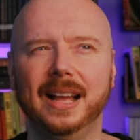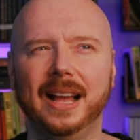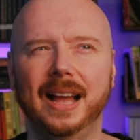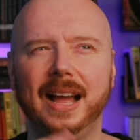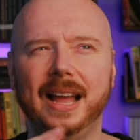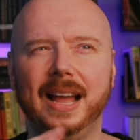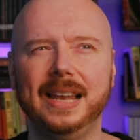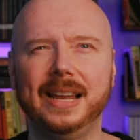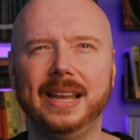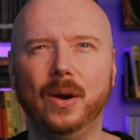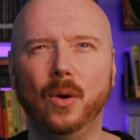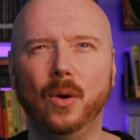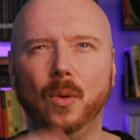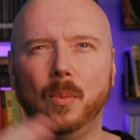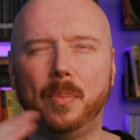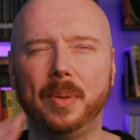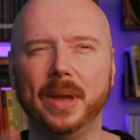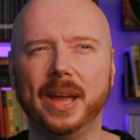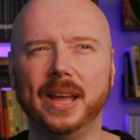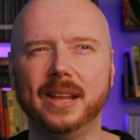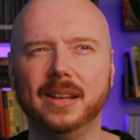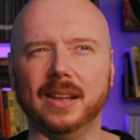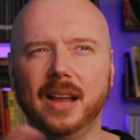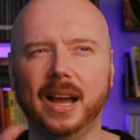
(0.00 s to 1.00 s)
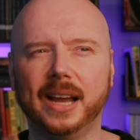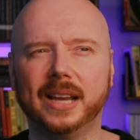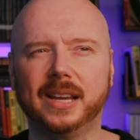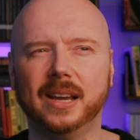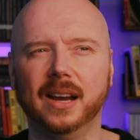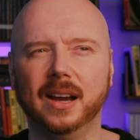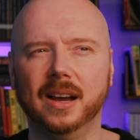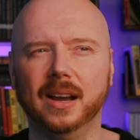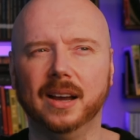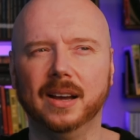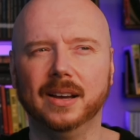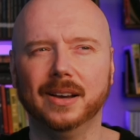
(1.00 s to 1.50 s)
a little bit like
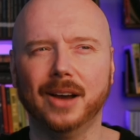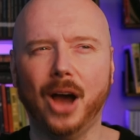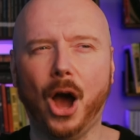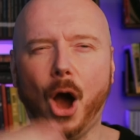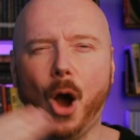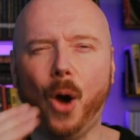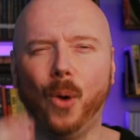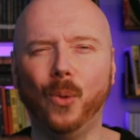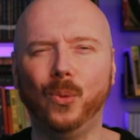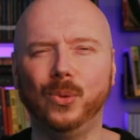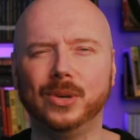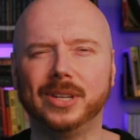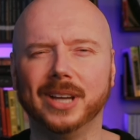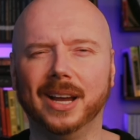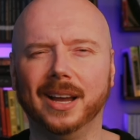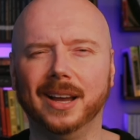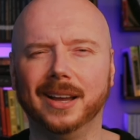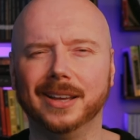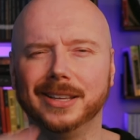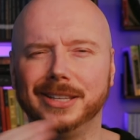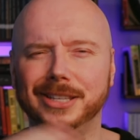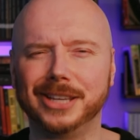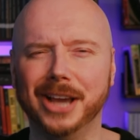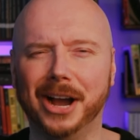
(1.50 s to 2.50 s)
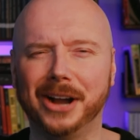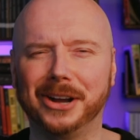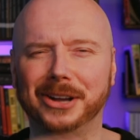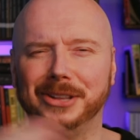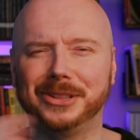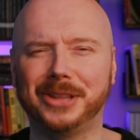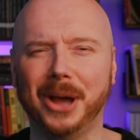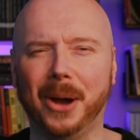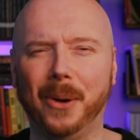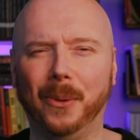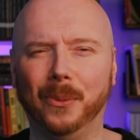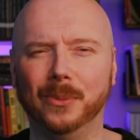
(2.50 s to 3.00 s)
a older young
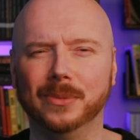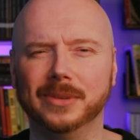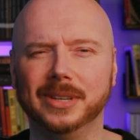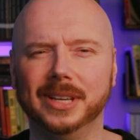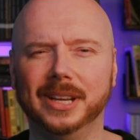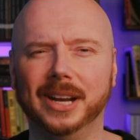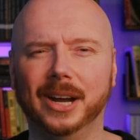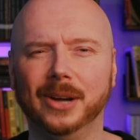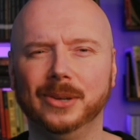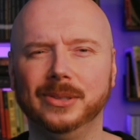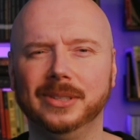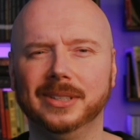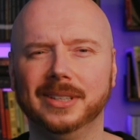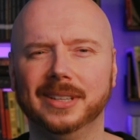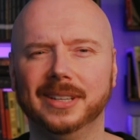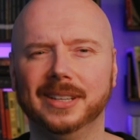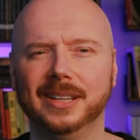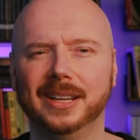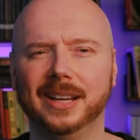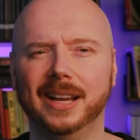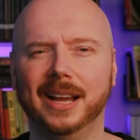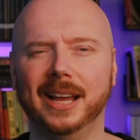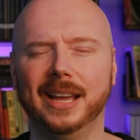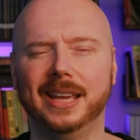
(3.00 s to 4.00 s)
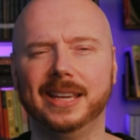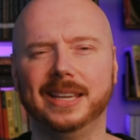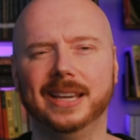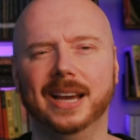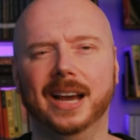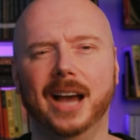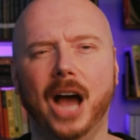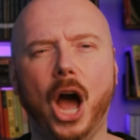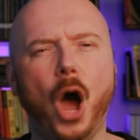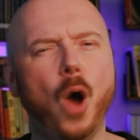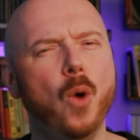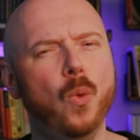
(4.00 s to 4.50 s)
adult, you know? A
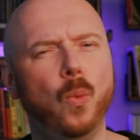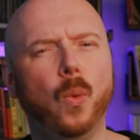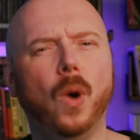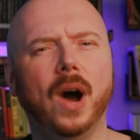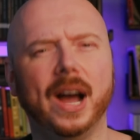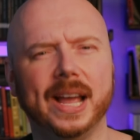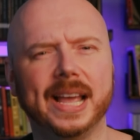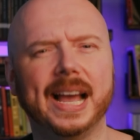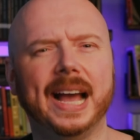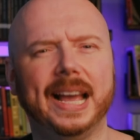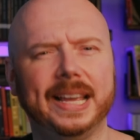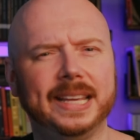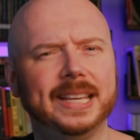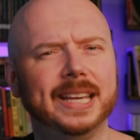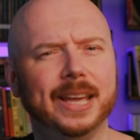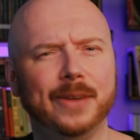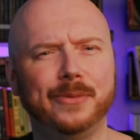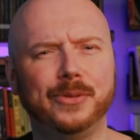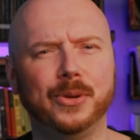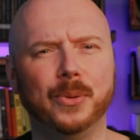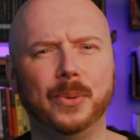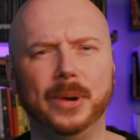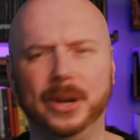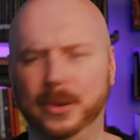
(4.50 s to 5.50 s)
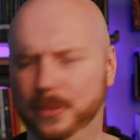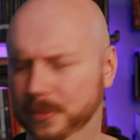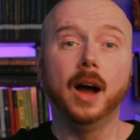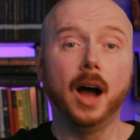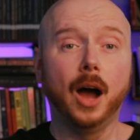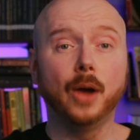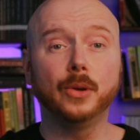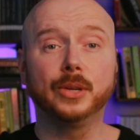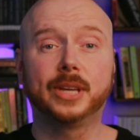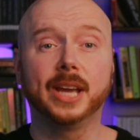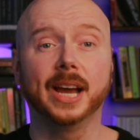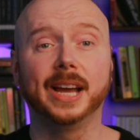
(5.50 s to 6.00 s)
uh, OYA, if you will.
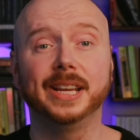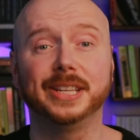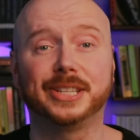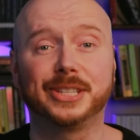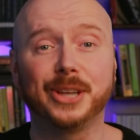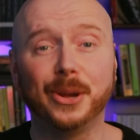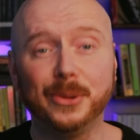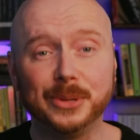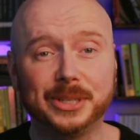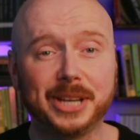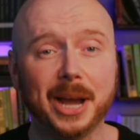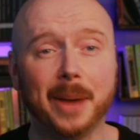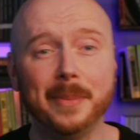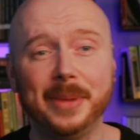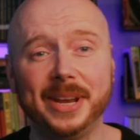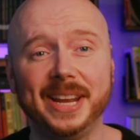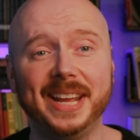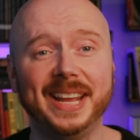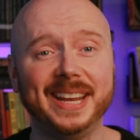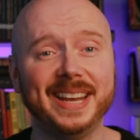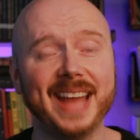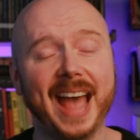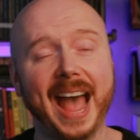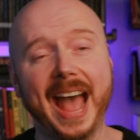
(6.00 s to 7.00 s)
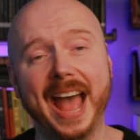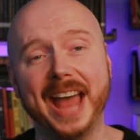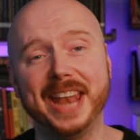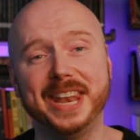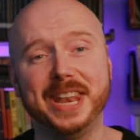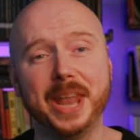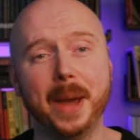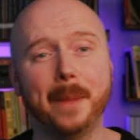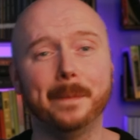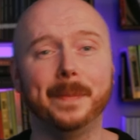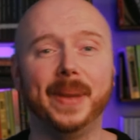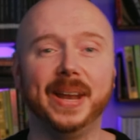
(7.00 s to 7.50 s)
Okay, so coming in at
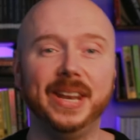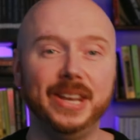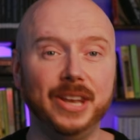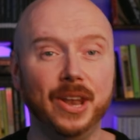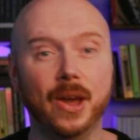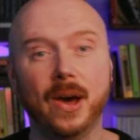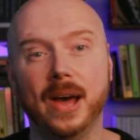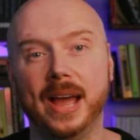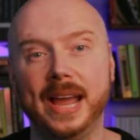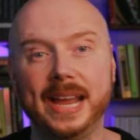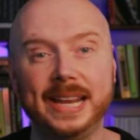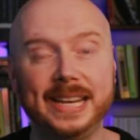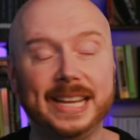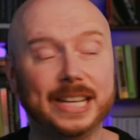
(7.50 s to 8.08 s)
number nine